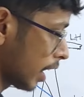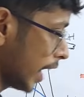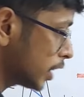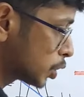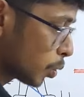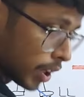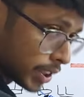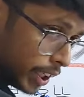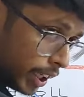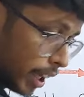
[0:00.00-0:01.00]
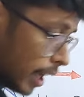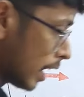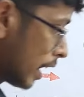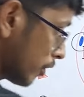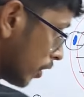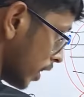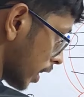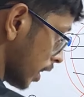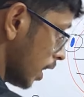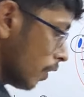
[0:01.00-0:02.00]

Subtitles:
lies towards the left ventricle.